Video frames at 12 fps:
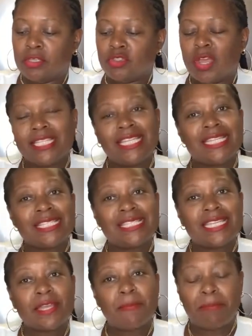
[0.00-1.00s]
So I did a
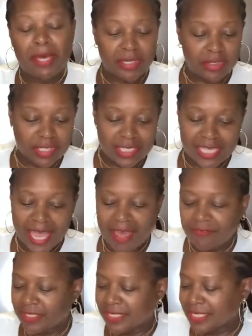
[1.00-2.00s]
stick of butter because I
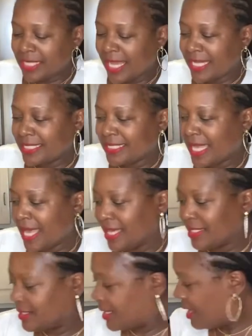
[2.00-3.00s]
have a nice
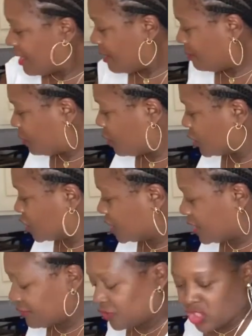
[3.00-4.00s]
size
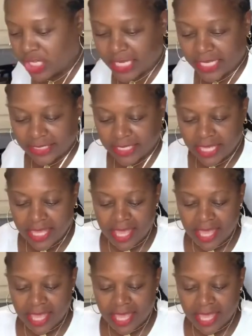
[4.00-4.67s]
portion of chicken.